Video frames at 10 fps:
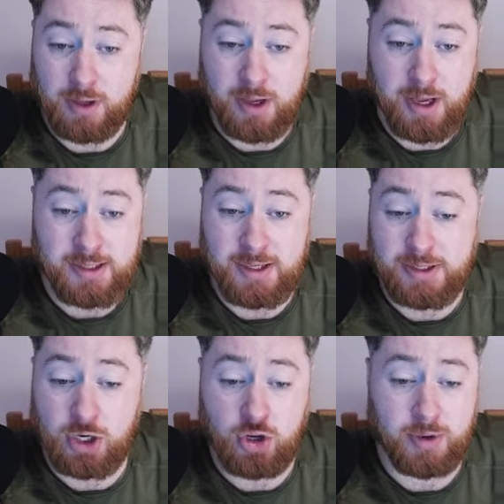is this a
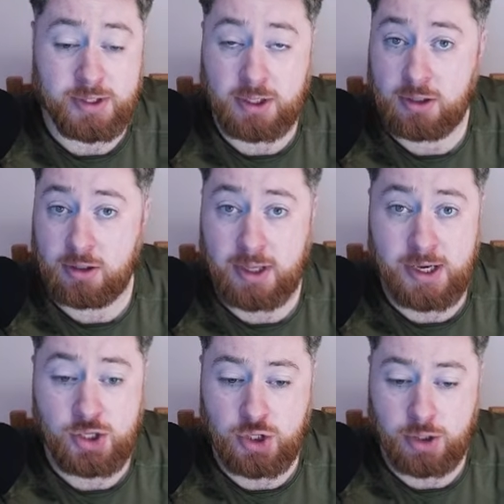critical
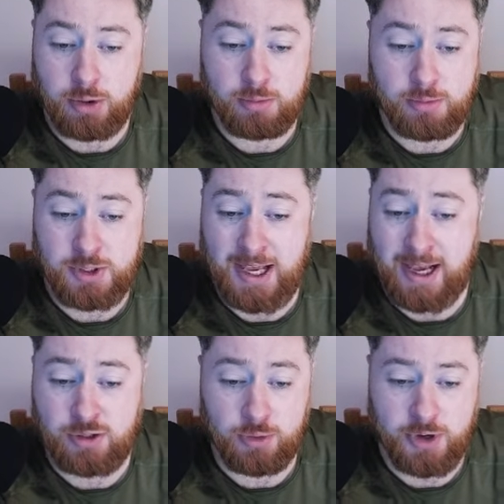issue?
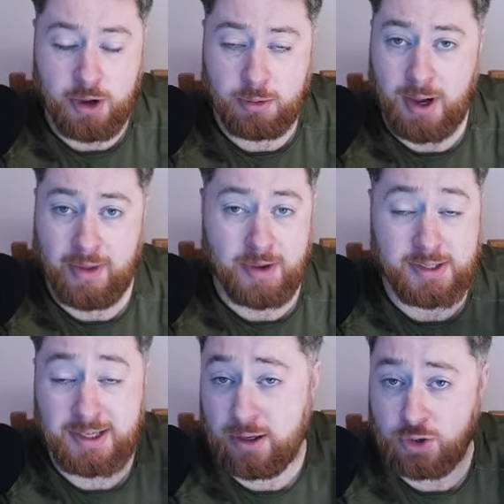Yes or no. And then
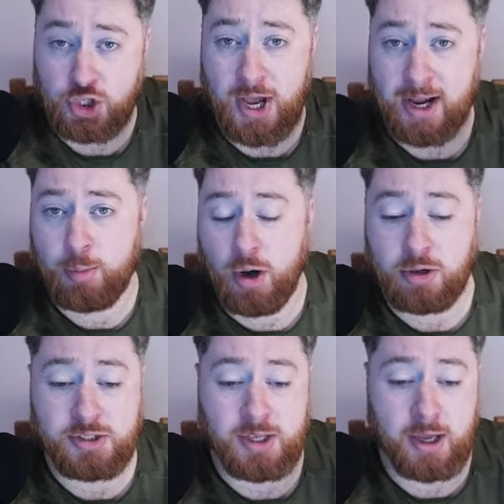it's a little
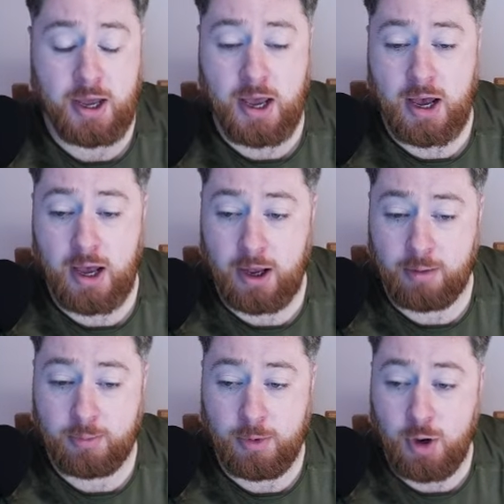checkbox that
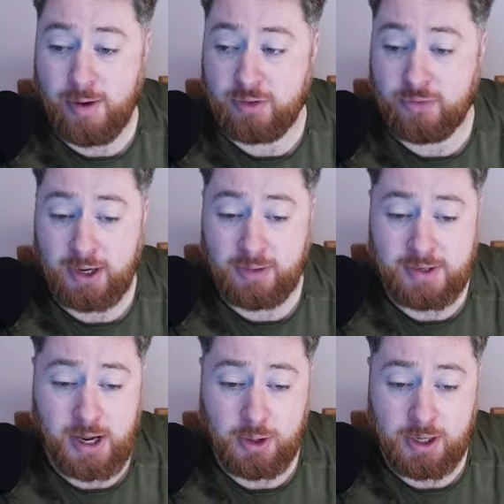whoever's filling
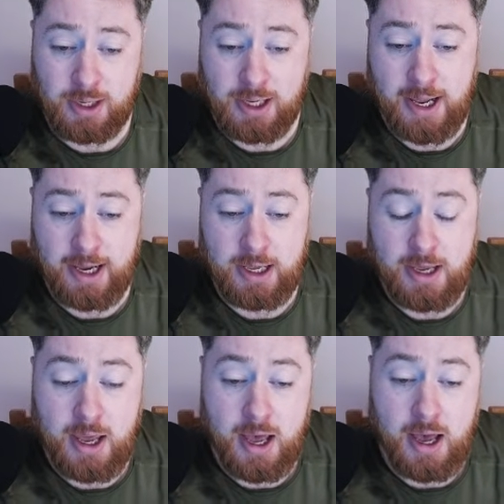this out can click.
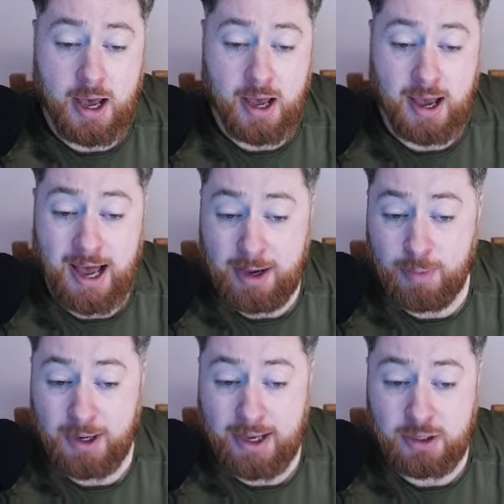
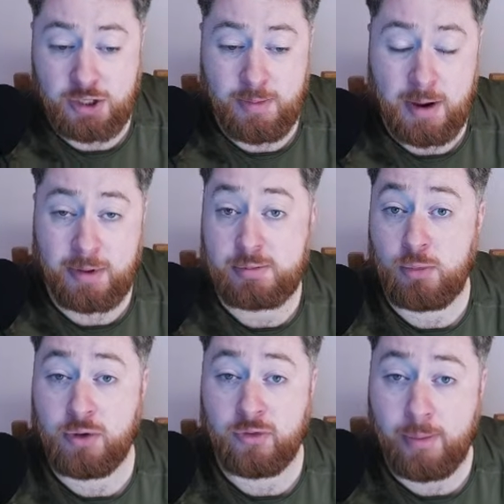Hyperlink, so maybe there's
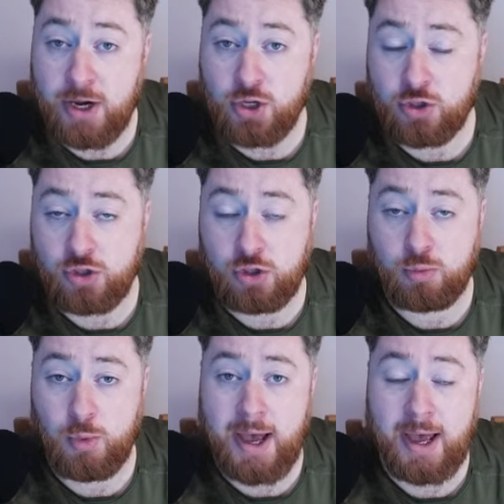more information
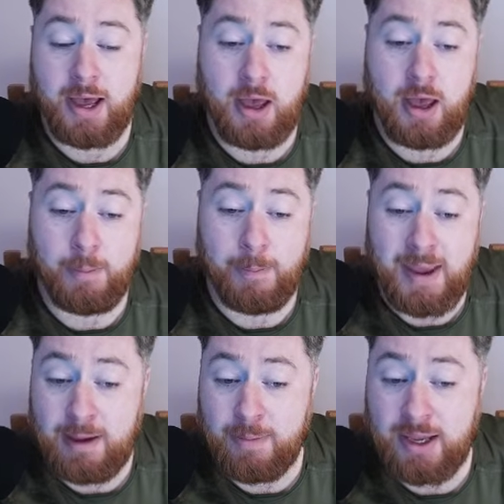somewhere.
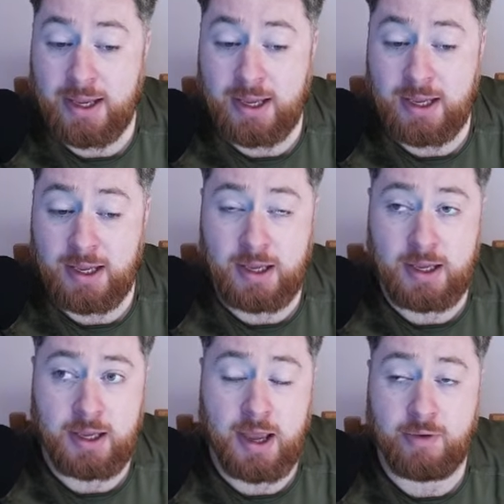
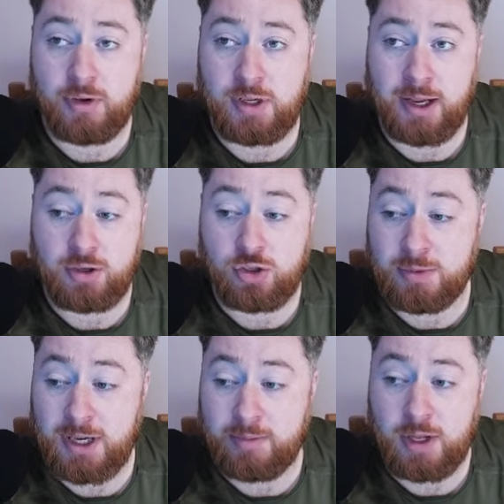Maybe if like
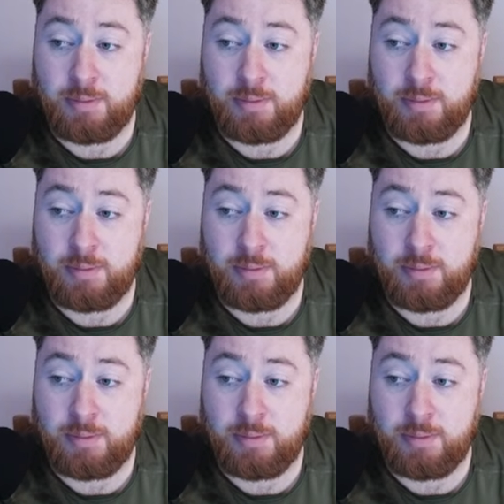sometimes